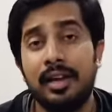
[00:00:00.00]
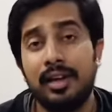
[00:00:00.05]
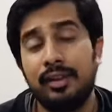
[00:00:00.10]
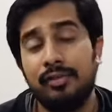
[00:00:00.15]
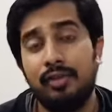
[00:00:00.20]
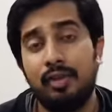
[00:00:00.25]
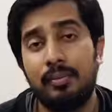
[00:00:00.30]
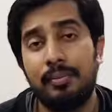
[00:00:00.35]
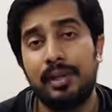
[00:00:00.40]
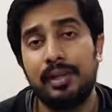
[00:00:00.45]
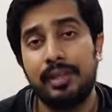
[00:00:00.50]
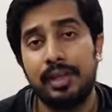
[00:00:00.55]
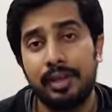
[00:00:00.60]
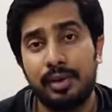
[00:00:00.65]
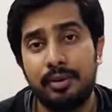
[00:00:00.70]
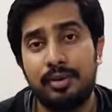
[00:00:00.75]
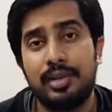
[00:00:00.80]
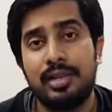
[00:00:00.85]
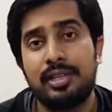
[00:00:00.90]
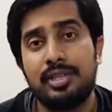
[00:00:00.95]
for making
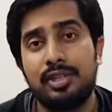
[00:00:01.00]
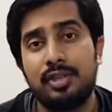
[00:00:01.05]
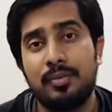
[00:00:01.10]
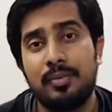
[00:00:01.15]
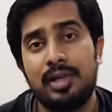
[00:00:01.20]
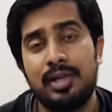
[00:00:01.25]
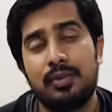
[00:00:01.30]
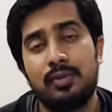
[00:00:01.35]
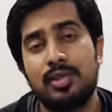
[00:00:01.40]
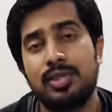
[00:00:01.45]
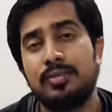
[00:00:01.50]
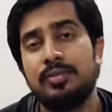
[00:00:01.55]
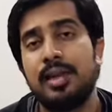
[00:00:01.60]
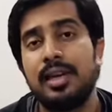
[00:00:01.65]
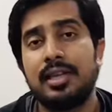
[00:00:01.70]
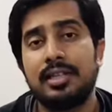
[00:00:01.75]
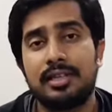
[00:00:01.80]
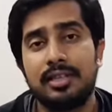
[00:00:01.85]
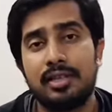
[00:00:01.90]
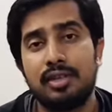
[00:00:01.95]
good resumes, which
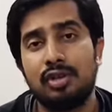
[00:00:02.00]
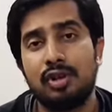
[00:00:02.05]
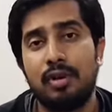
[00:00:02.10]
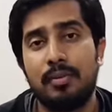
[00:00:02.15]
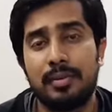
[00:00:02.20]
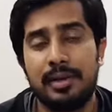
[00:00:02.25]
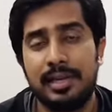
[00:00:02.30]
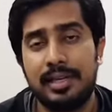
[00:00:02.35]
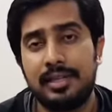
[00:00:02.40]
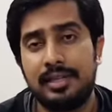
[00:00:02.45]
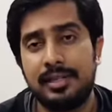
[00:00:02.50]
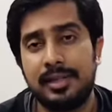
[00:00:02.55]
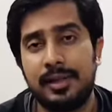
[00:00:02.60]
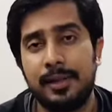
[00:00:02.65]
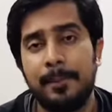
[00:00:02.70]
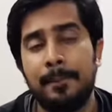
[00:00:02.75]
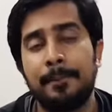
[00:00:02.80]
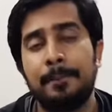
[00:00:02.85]
makes the job easier.